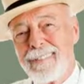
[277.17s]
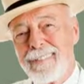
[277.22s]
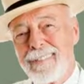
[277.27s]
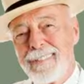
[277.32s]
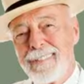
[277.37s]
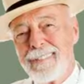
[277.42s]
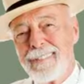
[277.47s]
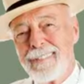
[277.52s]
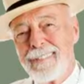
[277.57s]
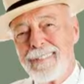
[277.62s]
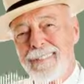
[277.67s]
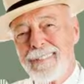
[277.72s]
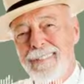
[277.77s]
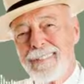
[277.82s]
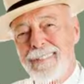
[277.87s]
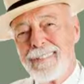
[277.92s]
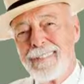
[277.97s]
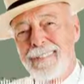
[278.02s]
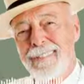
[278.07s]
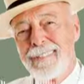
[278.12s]
And
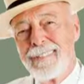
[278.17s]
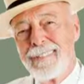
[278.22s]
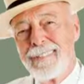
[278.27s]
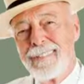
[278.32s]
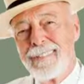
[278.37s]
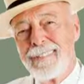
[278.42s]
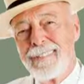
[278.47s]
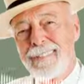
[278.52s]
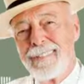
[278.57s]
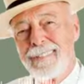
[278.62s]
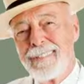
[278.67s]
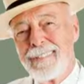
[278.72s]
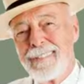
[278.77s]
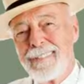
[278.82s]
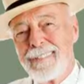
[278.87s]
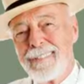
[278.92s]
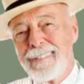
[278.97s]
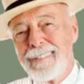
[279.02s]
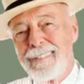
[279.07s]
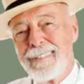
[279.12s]
Syracuse, the team
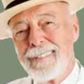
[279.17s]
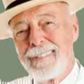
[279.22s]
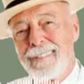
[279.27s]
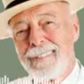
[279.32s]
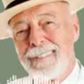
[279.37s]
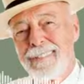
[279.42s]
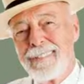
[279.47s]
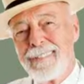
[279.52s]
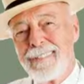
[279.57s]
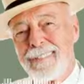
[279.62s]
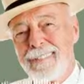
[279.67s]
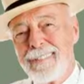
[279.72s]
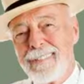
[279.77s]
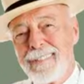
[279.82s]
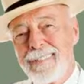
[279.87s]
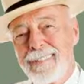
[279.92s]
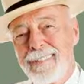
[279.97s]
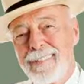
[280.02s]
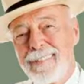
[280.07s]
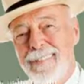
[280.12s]
that's given
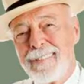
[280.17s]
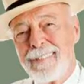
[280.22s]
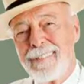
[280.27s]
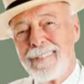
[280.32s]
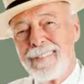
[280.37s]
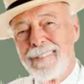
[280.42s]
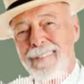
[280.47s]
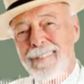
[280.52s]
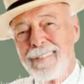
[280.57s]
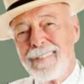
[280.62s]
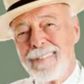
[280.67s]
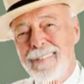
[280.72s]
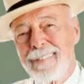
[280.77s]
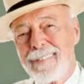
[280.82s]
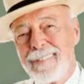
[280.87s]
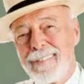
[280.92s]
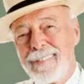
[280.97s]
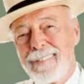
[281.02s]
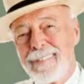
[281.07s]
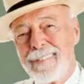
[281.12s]
Clemson the most trouble in
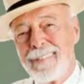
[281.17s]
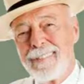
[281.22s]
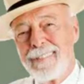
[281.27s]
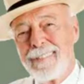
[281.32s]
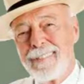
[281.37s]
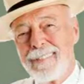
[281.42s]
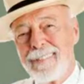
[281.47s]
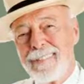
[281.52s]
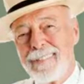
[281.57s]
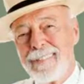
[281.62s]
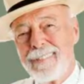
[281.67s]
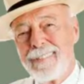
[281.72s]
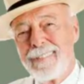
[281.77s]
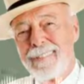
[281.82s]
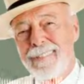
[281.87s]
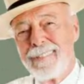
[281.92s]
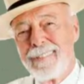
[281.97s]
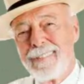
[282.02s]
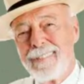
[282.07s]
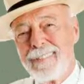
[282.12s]
the ACC,
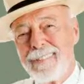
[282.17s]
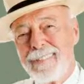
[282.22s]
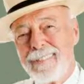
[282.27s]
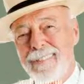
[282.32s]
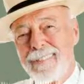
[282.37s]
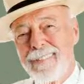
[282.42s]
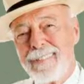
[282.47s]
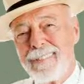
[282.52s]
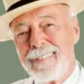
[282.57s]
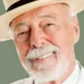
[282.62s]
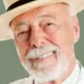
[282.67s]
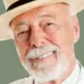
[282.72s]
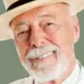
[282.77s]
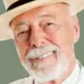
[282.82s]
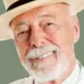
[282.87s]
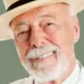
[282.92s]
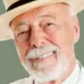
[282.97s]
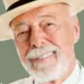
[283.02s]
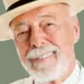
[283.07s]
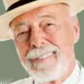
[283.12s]
exposed the
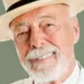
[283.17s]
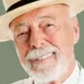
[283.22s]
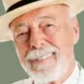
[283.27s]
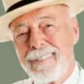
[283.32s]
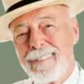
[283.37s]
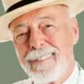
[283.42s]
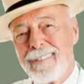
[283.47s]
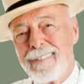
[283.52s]
offensive line,